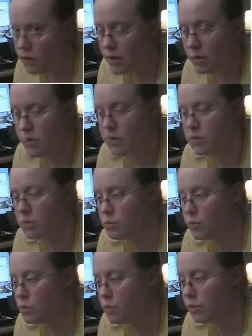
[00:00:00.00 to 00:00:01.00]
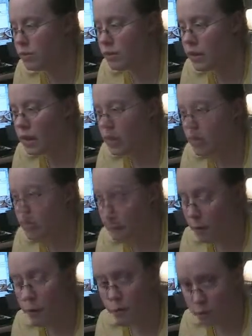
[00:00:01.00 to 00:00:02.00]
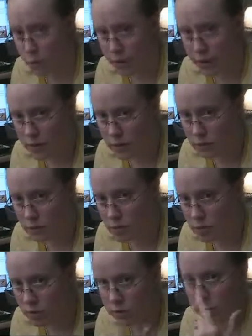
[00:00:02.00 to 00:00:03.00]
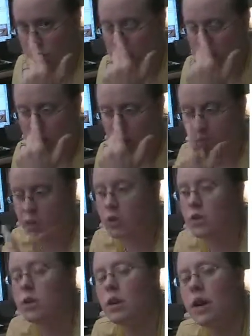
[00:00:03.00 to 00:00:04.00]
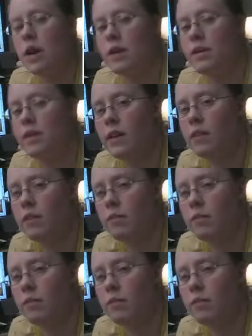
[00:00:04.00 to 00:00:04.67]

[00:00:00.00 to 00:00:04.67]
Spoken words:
There was some sort of a earthquake sort of situation, and